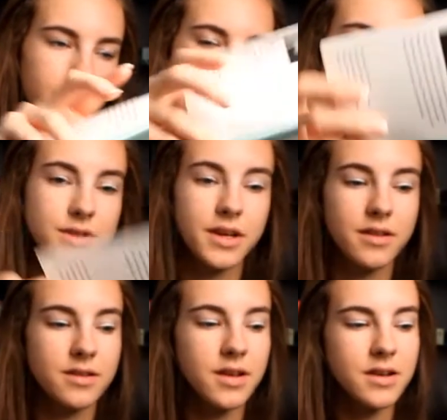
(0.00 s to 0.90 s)
once you
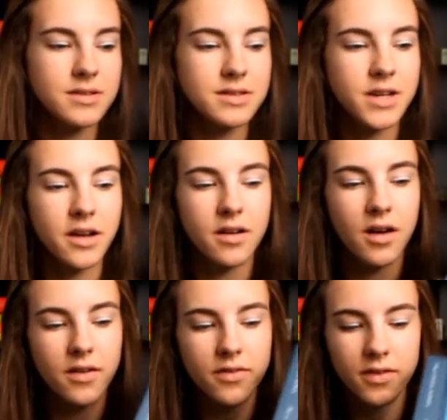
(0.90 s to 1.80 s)
take the dust jacket
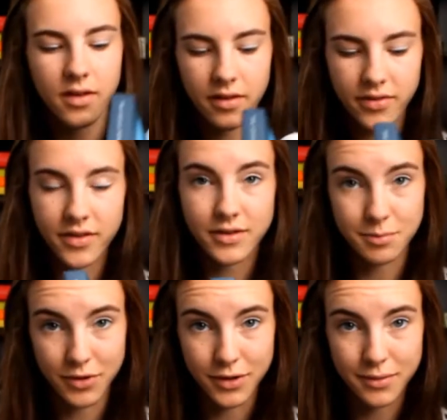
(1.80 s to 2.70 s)
off, there's
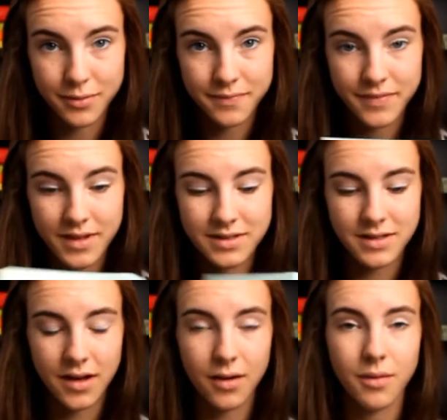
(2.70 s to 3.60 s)
blue.
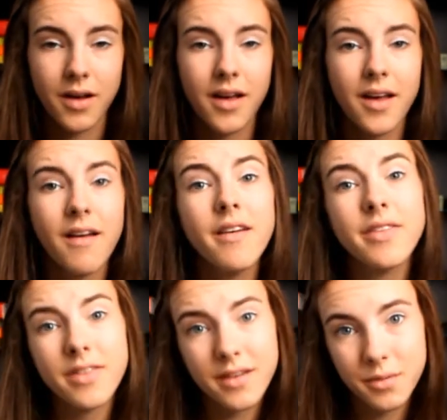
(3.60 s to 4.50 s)
So I
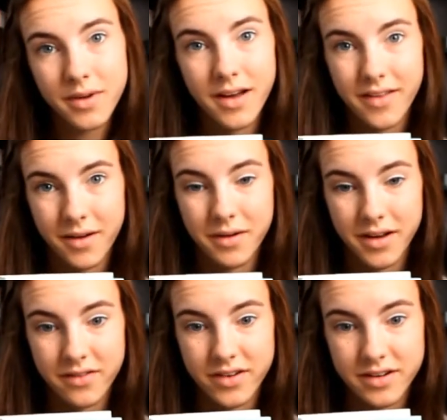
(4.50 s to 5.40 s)
think we got that
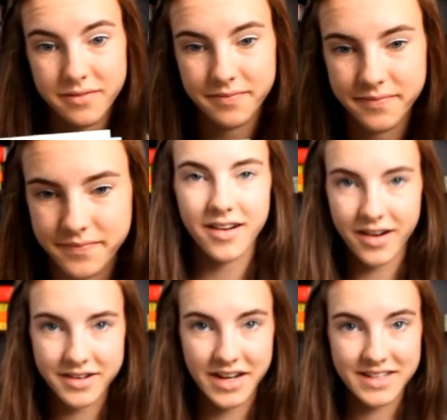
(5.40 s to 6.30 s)
one covered.
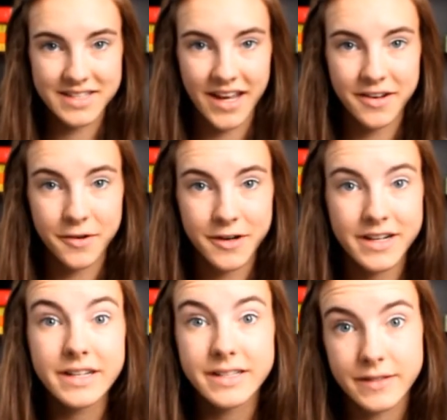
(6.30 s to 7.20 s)
Our next
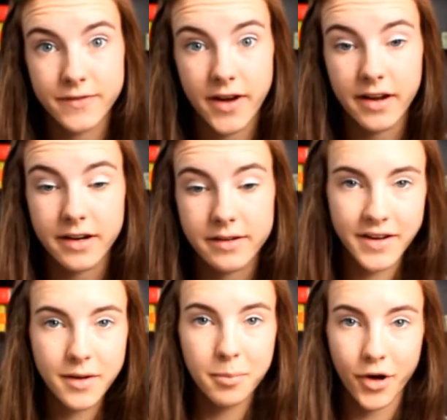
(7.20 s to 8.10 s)
category is fire.
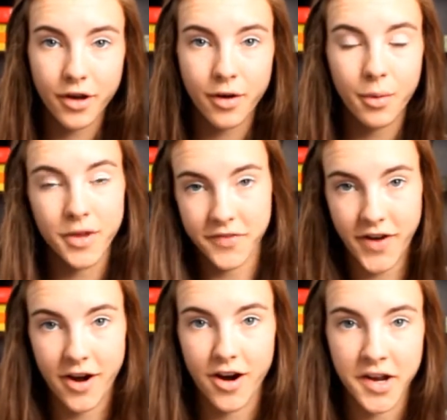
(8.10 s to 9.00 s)
Find a book with
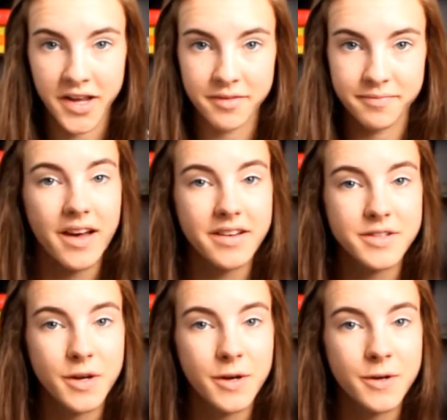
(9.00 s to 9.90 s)
fire on it. I
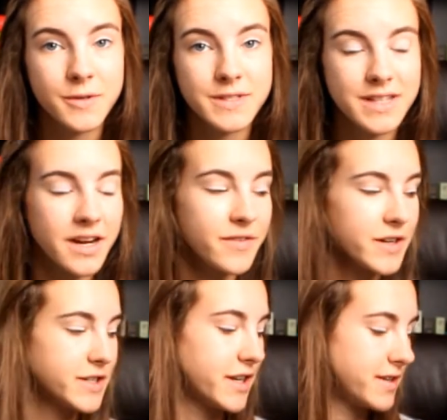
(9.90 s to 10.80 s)
chose
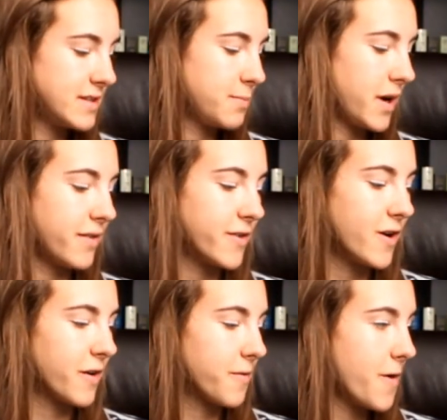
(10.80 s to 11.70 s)
Divergent by
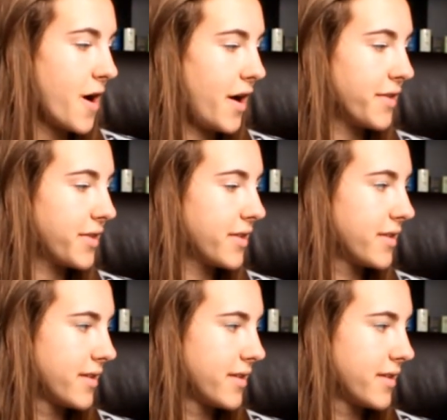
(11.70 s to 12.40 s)
Veronica Roth.